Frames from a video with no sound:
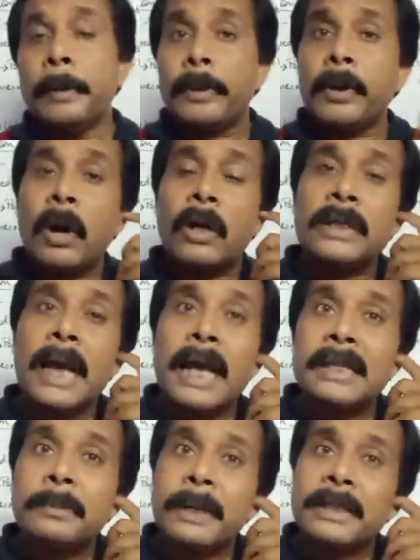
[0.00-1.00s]
because
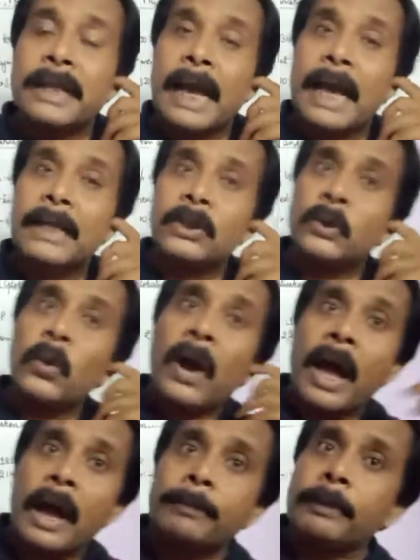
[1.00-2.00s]
as much as you
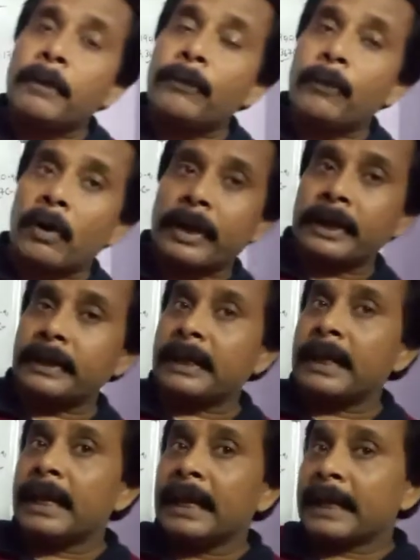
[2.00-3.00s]
have the foreign
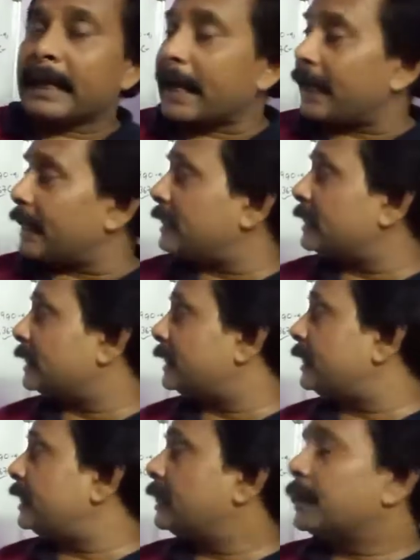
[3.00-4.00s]

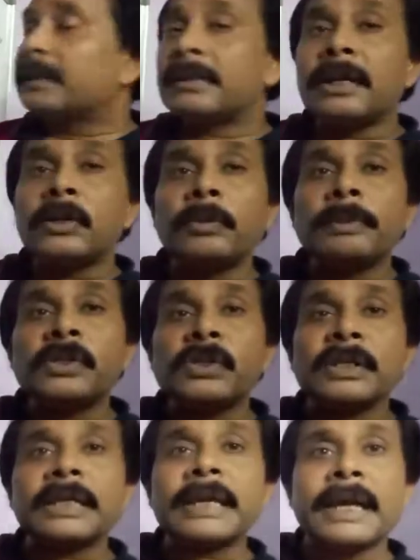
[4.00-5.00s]
currency, the
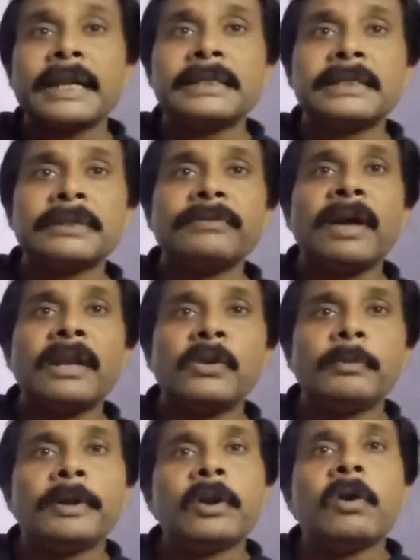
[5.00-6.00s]
domestic currency
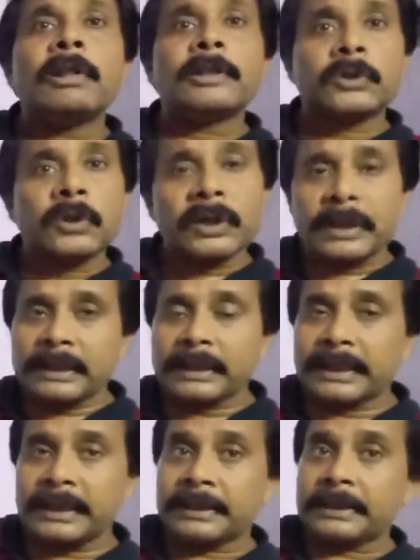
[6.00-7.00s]
value will also
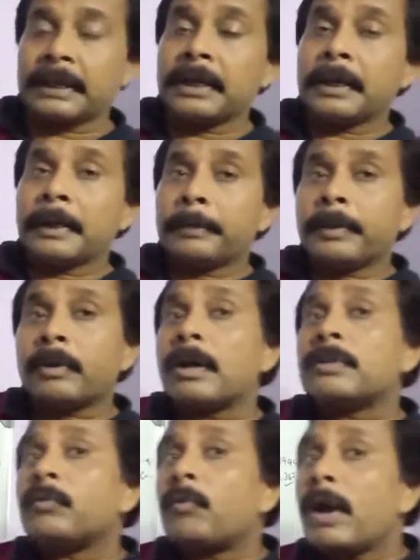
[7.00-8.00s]
increase,
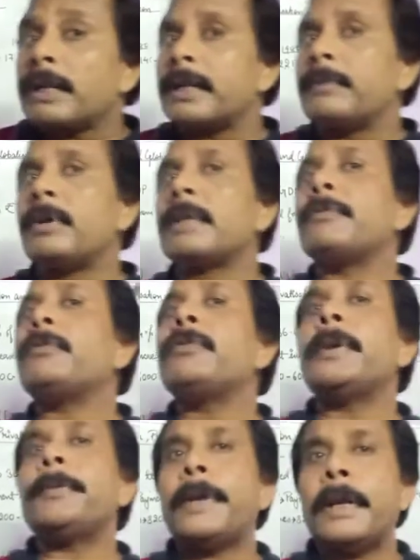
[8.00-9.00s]
because whatever
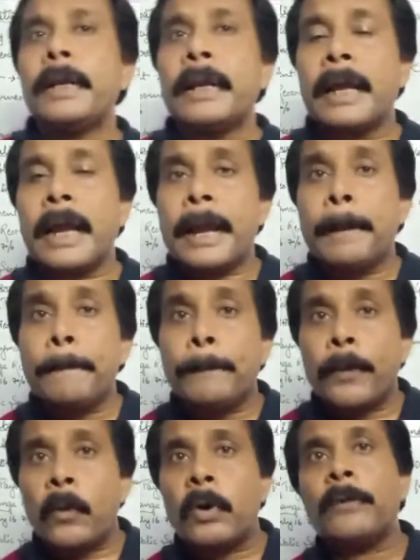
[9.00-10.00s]
we will
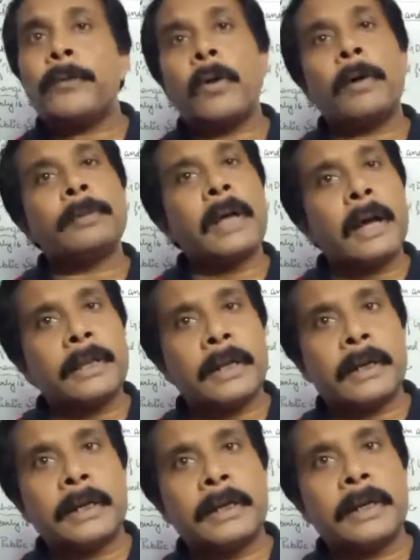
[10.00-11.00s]
import from the
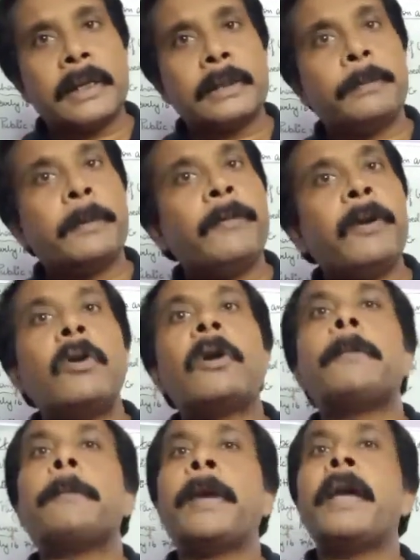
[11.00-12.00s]
other countries, we will
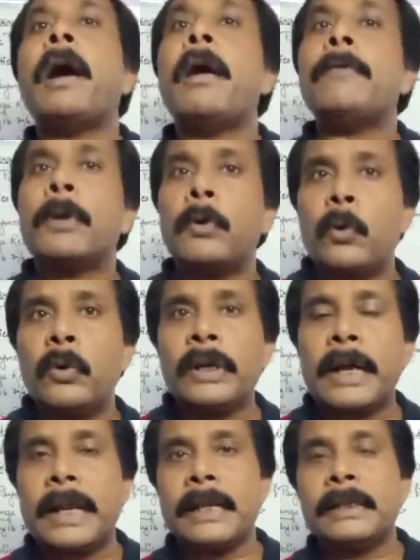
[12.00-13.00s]
not pay our
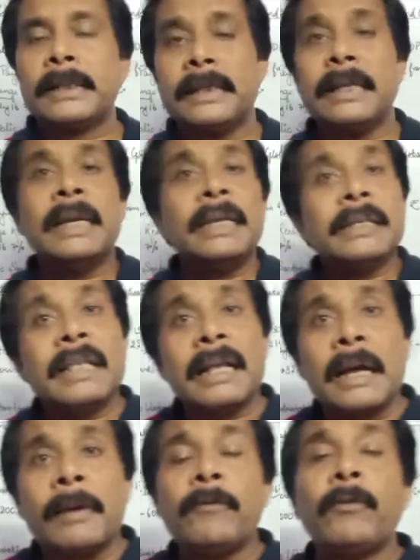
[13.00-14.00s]
own currency,
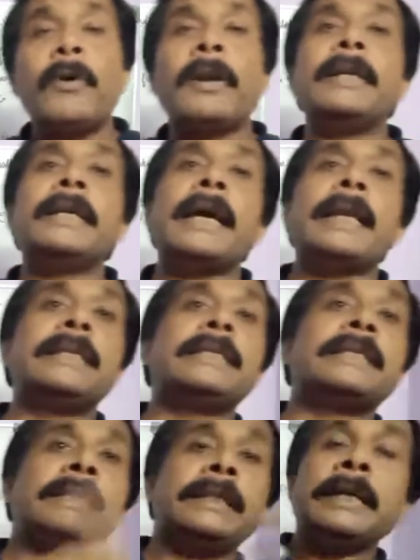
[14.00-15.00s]
the foreign
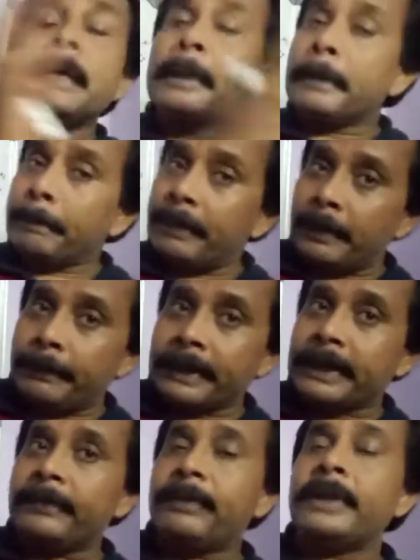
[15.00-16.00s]
currency will be
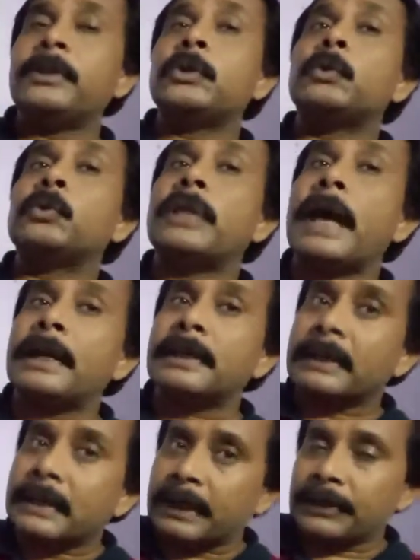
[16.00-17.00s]
given to
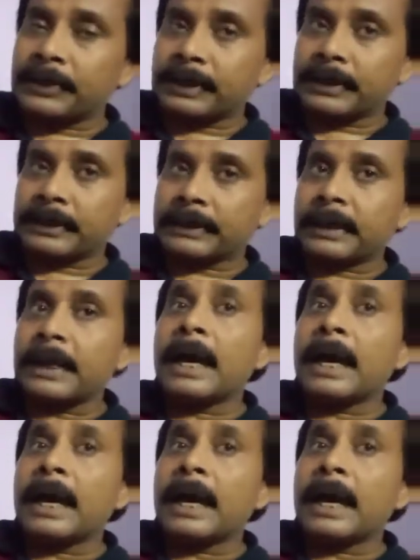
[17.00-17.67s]
that countries.